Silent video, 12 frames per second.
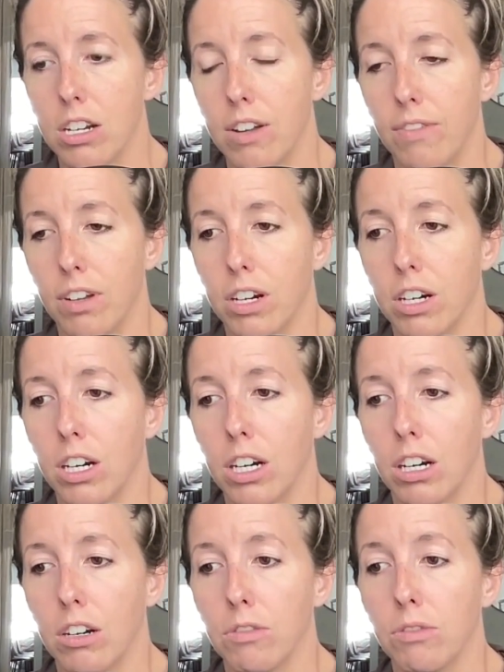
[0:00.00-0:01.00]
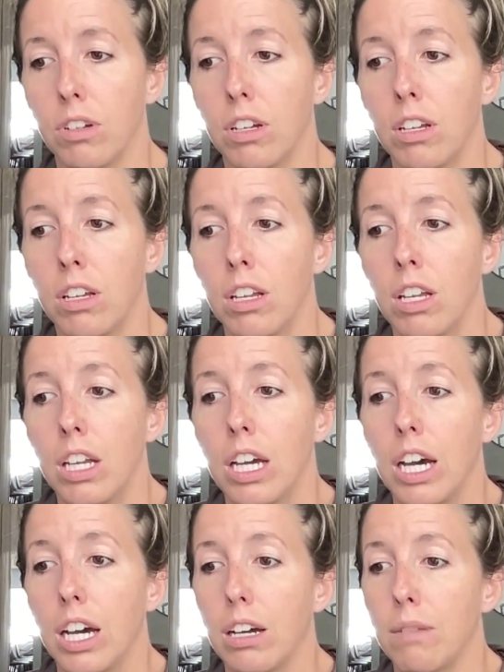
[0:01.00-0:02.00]
of their curve,
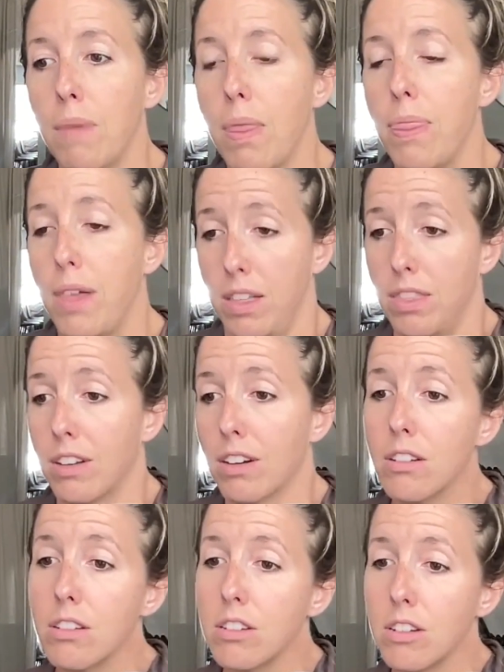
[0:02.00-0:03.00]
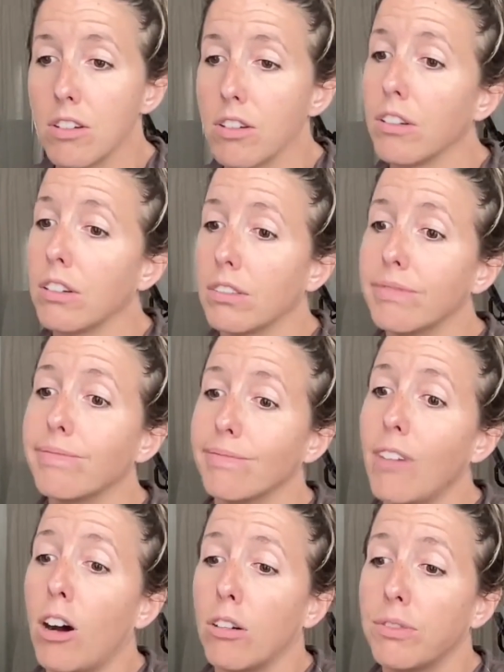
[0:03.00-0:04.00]
then they're still
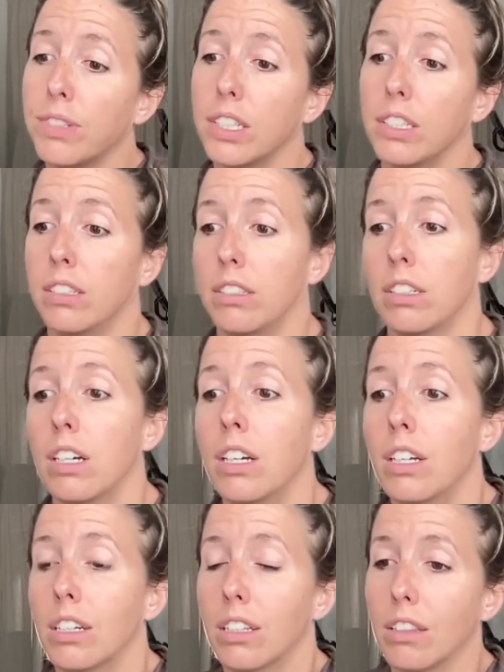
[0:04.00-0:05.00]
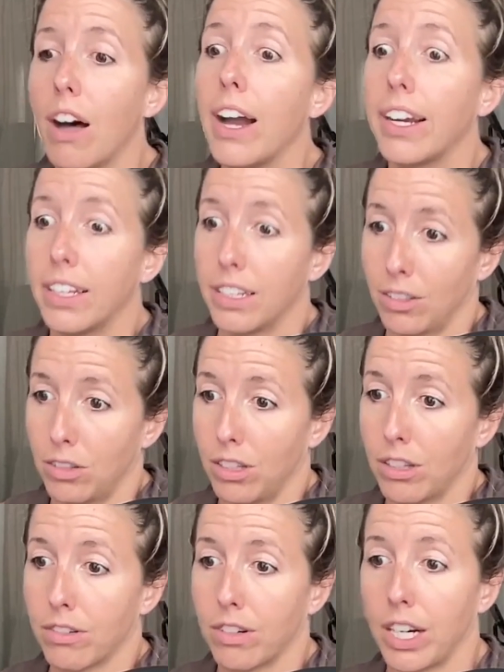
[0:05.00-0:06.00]
often gliding to
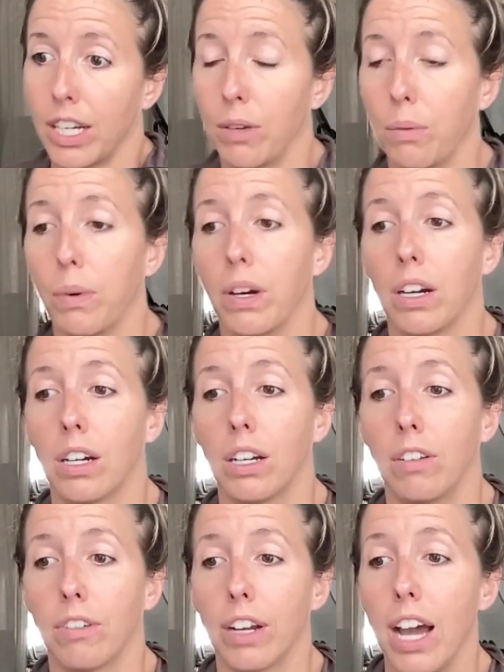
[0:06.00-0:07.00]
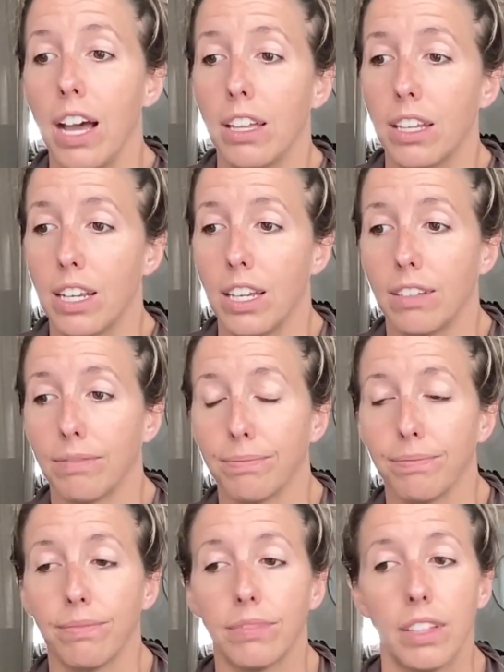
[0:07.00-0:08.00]
the right, where in reality,
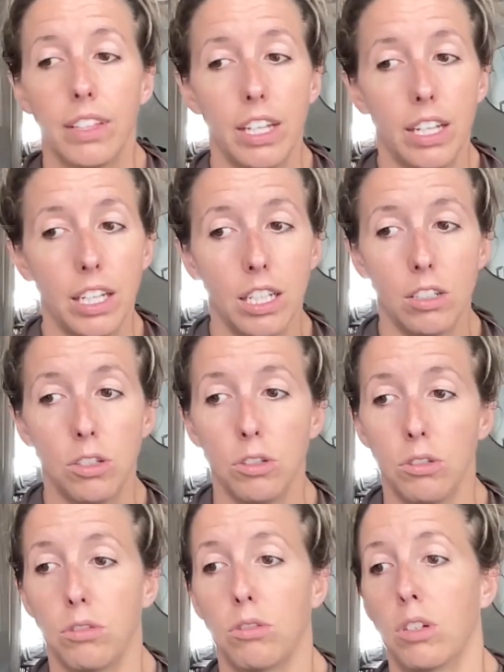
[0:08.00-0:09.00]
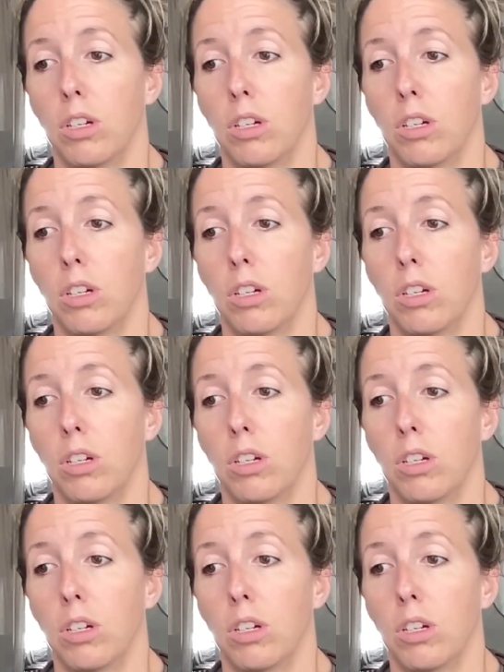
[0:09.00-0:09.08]
they need to,